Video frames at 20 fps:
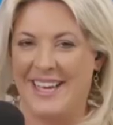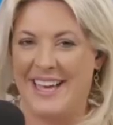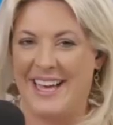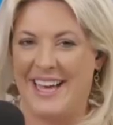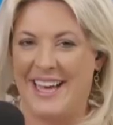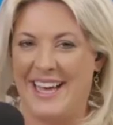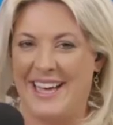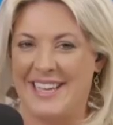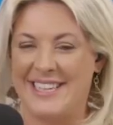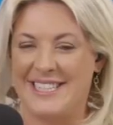
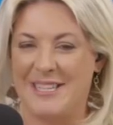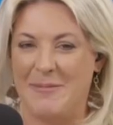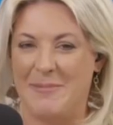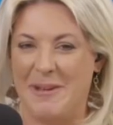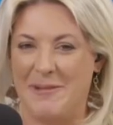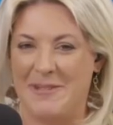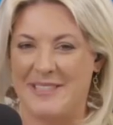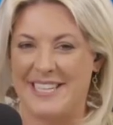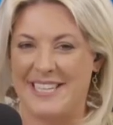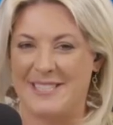to
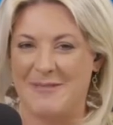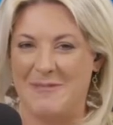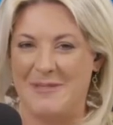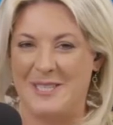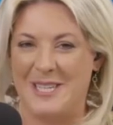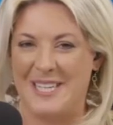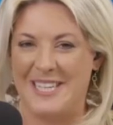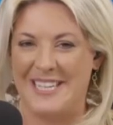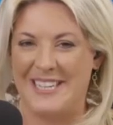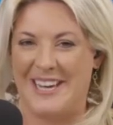be with us
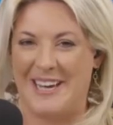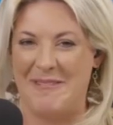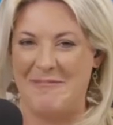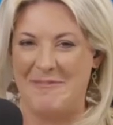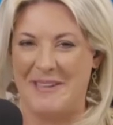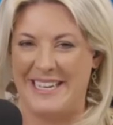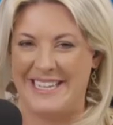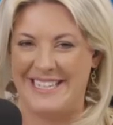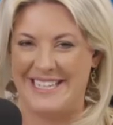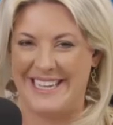tonight,
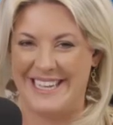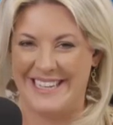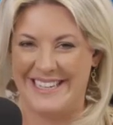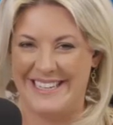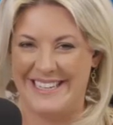Peter.